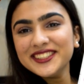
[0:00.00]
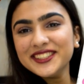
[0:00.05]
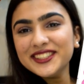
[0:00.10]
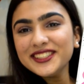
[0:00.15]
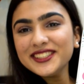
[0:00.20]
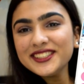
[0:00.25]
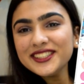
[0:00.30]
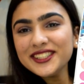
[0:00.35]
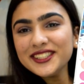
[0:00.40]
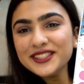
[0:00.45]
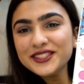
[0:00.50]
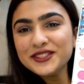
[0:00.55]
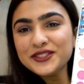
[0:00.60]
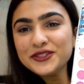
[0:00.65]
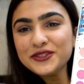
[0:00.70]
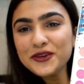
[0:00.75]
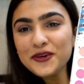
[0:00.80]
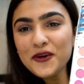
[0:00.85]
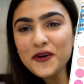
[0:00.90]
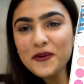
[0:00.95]
This is
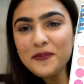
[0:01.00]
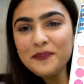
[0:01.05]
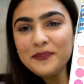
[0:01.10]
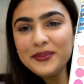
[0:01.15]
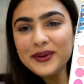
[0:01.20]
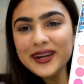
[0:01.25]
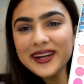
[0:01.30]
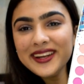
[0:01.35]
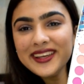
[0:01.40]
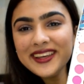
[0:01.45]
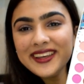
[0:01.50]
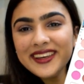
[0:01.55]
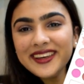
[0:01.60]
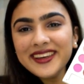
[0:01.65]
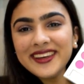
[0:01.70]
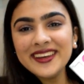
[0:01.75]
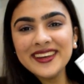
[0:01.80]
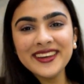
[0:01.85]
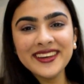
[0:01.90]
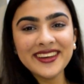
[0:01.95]
so
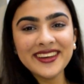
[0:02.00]
pretty.